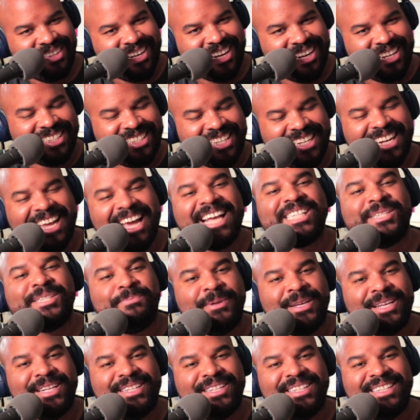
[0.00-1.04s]
content has
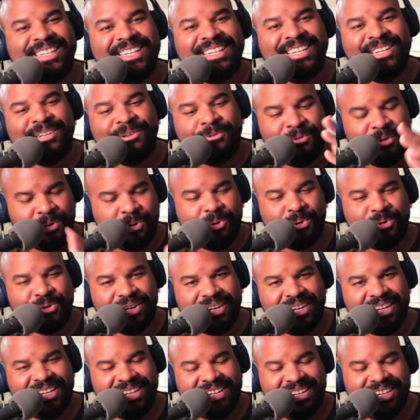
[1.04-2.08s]
been
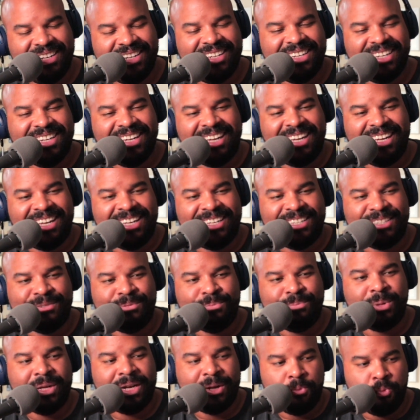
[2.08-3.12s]
recorded,
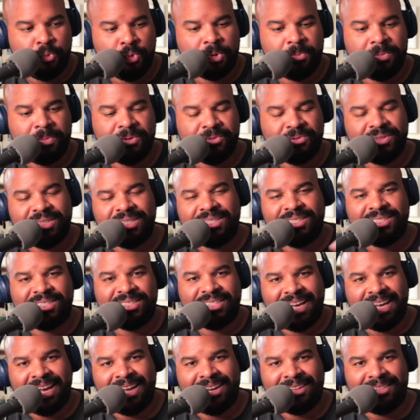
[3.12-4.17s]
but it will be released
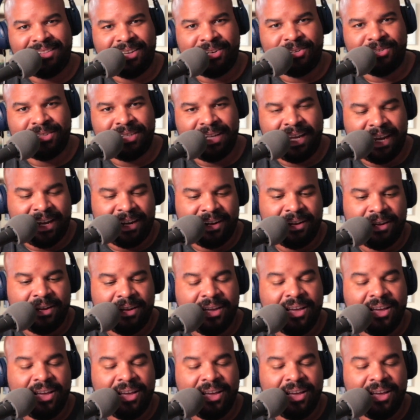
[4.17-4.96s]
at a later date.